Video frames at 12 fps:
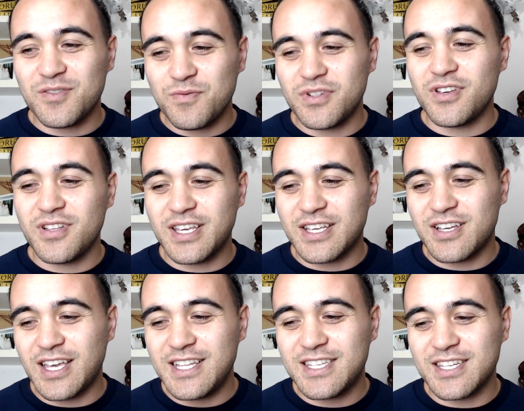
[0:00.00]
and really
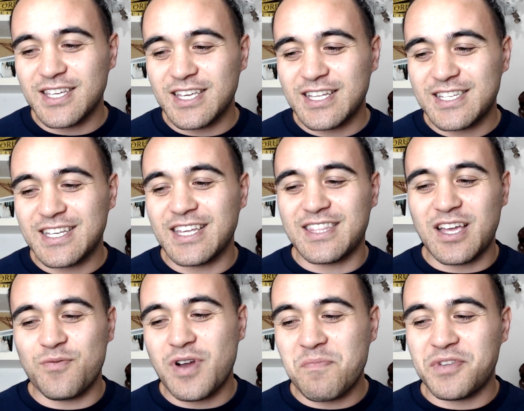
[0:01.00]
keen to get
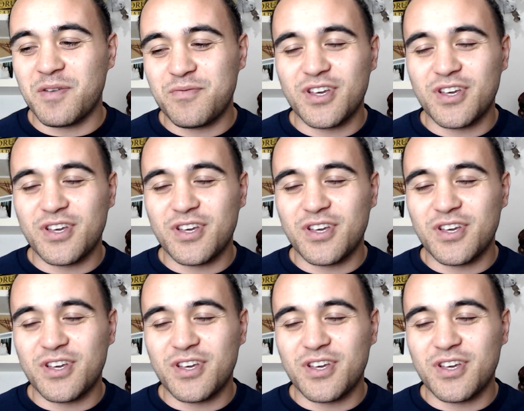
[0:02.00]
that wrapped up